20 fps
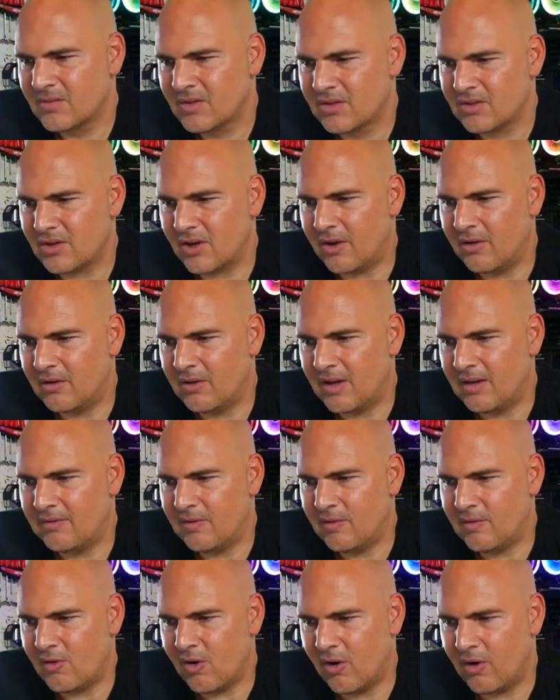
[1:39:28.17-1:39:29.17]
So if
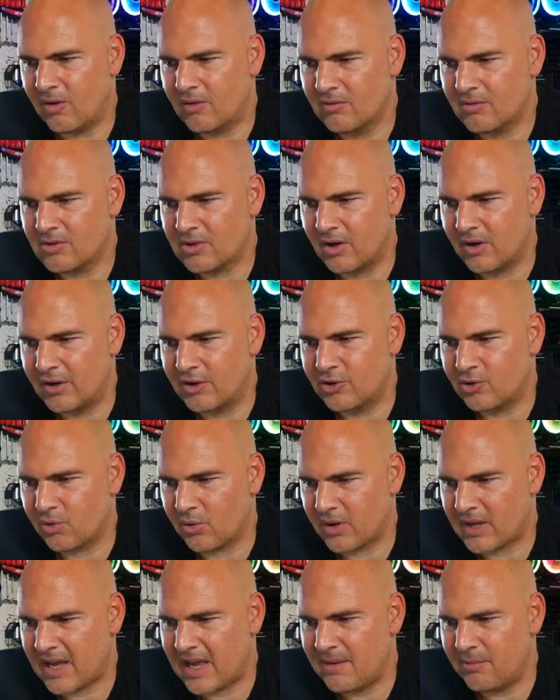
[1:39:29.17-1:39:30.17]
you've got slightly
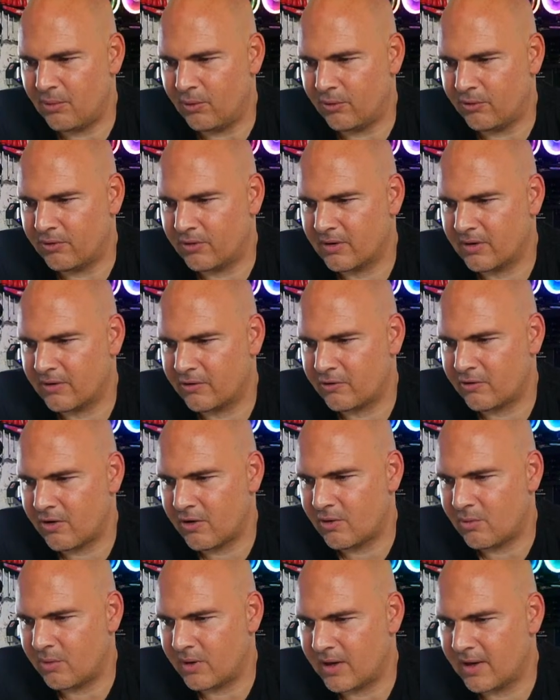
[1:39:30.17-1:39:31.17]
short cables, you're going to
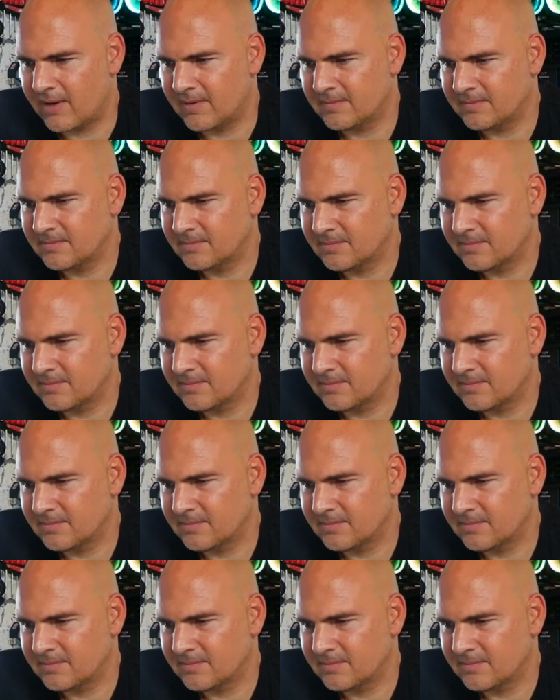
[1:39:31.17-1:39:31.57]
struggle with that.